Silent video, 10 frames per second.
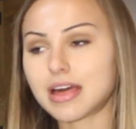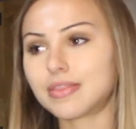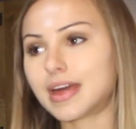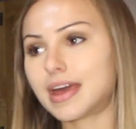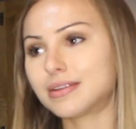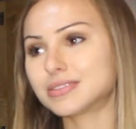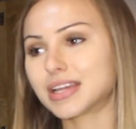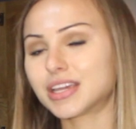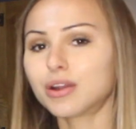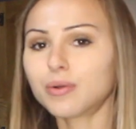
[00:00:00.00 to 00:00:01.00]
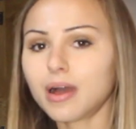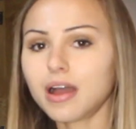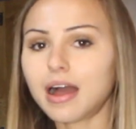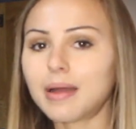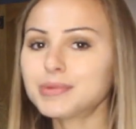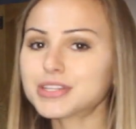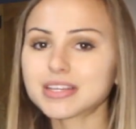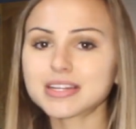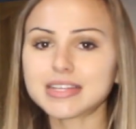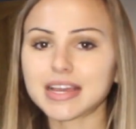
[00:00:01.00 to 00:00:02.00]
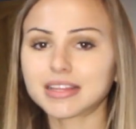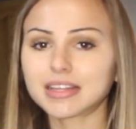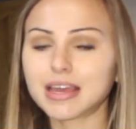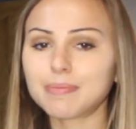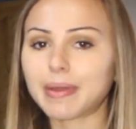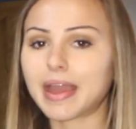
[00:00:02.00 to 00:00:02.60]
and then I was like, you know what, I'm just gonna take the leap